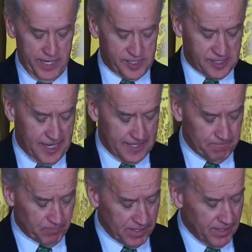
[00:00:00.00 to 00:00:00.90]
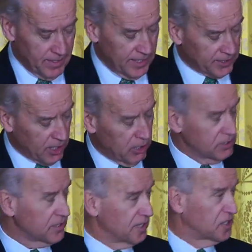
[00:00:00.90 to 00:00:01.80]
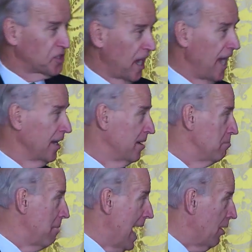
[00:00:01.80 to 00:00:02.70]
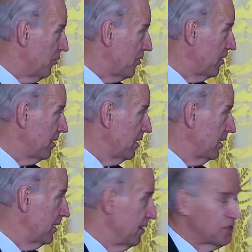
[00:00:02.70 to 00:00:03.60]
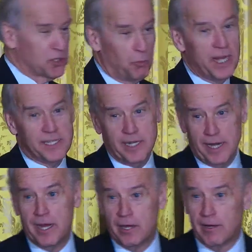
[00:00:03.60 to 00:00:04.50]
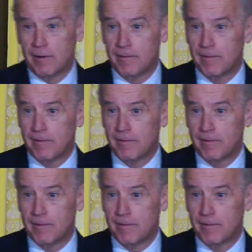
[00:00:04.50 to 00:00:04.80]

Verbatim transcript: He said, It goes, a silent mouth is sweet to hear.